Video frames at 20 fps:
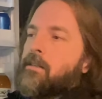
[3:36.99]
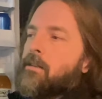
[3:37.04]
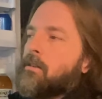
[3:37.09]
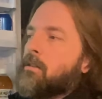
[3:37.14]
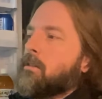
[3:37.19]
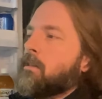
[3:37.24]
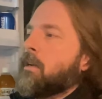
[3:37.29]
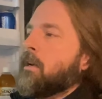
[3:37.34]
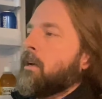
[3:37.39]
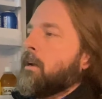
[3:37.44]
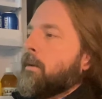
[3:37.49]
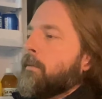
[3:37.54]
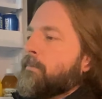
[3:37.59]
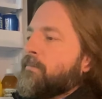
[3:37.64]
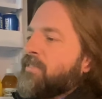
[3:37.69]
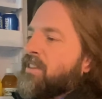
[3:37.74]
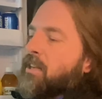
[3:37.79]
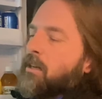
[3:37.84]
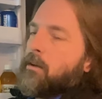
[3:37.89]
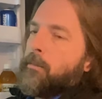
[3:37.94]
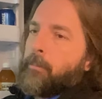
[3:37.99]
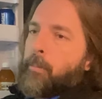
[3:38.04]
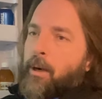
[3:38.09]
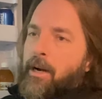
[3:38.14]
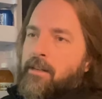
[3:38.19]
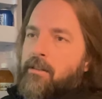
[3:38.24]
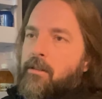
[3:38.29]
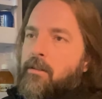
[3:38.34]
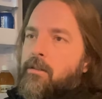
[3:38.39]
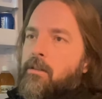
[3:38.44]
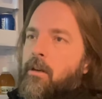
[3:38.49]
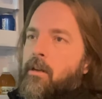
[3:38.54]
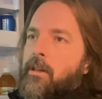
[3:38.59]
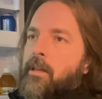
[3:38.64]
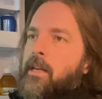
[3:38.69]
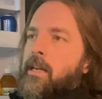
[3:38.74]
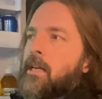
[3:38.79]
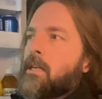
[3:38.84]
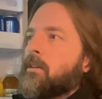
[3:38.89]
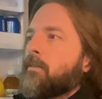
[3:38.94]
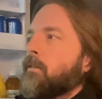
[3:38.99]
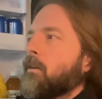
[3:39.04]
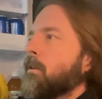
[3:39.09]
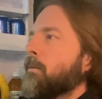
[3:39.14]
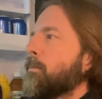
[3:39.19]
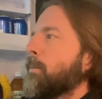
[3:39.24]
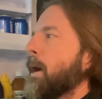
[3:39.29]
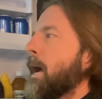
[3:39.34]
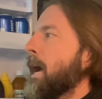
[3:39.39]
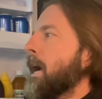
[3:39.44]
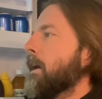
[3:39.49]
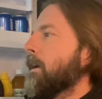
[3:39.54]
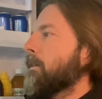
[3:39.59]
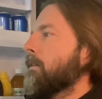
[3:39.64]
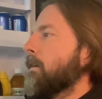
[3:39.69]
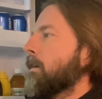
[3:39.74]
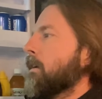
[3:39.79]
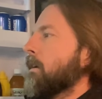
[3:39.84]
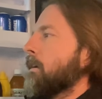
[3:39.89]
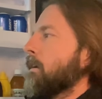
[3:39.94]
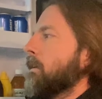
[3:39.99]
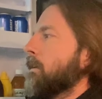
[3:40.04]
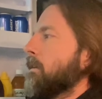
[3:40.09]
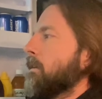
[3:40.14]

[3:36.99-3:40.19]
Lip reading: There's the compressors on these for the back to